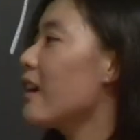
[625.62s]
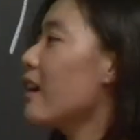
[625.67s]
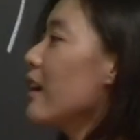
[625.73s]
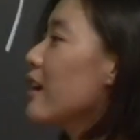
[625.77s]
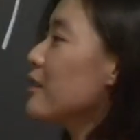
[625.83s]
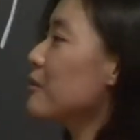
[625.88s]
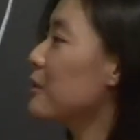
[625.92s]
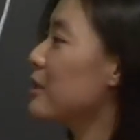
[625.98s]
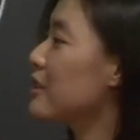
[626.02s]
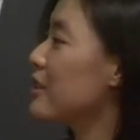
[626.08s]

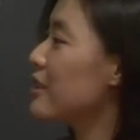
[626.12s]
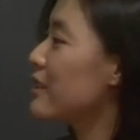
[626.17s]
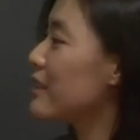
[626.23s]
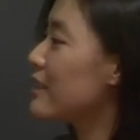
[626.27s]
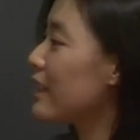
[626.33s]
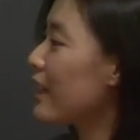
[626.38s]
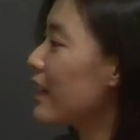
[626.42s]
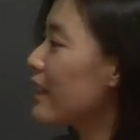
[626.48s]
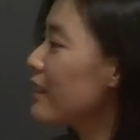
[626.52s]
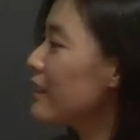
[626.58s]
As we just
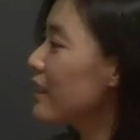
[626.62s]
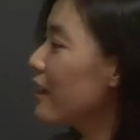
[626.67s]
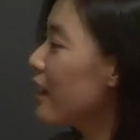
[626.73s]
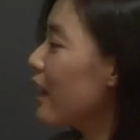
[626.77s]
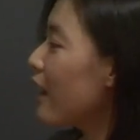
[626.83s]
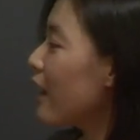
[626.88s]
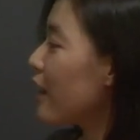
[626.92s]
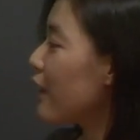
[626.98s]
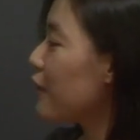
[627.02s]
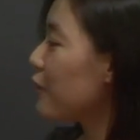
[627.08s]
said,
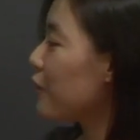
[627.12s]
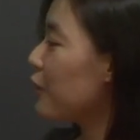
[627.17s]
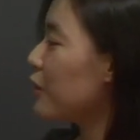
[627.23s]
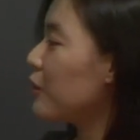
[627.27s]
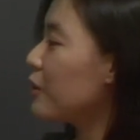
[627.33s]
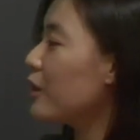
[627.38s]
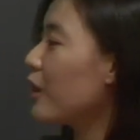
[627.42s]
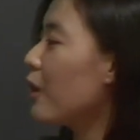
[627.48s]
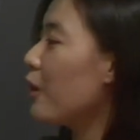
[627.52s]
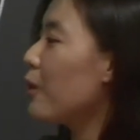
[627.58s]
if you
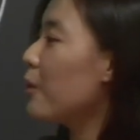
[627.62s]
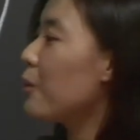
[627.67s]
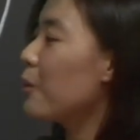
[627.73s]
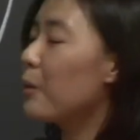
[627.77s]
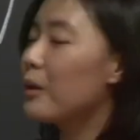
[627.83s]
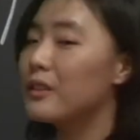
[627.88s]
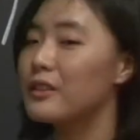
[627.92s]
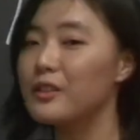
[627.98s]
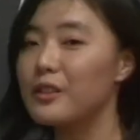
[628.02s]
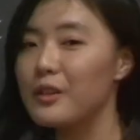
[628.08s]
know
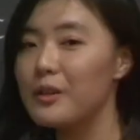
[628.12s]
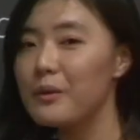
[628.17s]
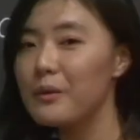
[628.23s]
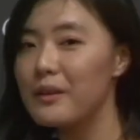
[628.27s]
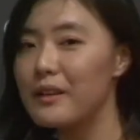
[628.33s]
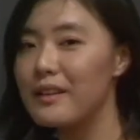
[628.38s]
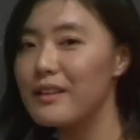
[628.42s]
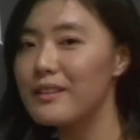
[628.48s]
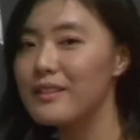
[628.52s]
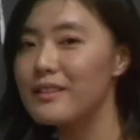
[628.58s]
what u
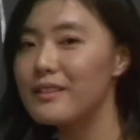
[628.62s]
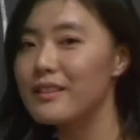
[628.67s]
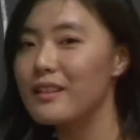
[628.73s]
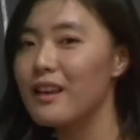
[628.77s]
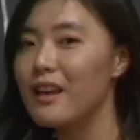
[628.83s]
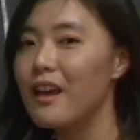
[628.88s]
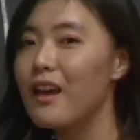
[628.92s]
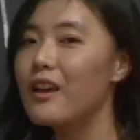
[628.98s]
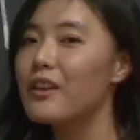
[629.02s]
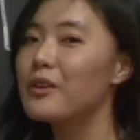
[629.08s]
is,
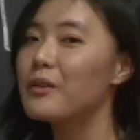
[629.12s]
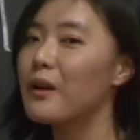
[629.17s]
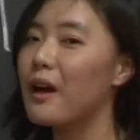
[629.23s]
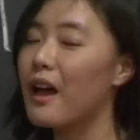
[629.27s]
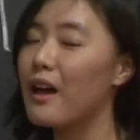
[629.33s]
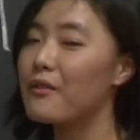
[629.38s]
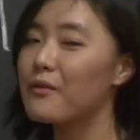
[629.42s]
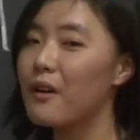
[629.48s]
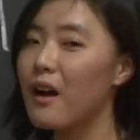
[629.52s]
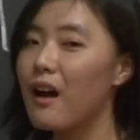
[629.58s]
you
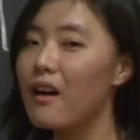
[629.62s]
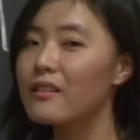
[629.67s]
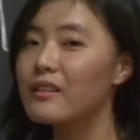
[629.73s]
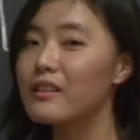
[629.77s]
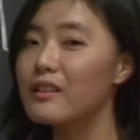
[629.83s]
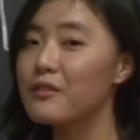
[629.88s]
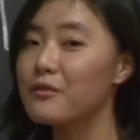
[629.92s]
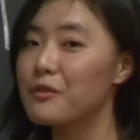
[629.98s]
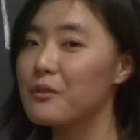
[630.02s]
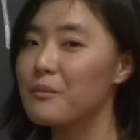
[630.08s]
have all the
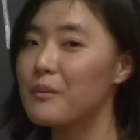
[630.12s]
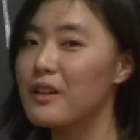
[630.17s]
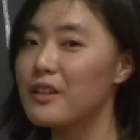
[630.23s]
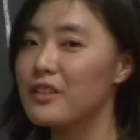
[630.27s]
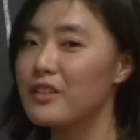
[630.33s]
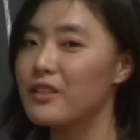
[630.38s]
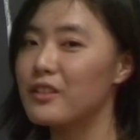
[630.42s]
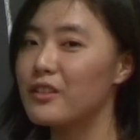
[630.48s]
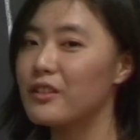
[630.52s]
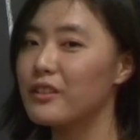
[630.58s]

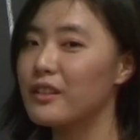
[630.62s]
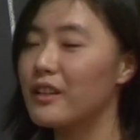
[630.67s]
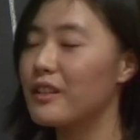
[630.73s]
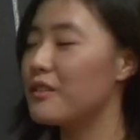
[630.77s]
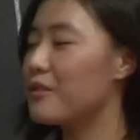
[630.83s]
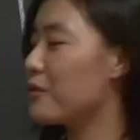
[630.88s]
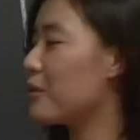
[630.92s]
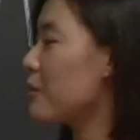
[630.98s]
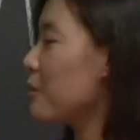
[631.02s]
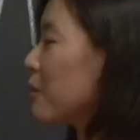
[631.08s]
information you need
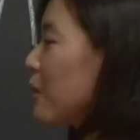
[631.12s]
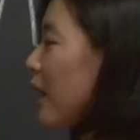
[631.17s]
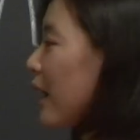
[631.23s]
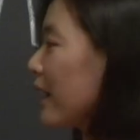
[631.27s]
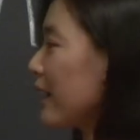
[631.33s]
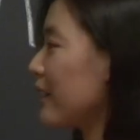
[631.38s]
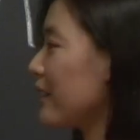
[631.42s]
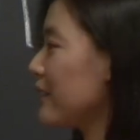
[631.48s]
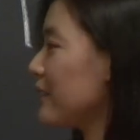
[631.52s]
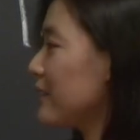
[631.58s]
for
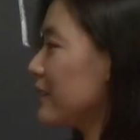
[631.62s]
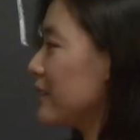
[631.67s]
y.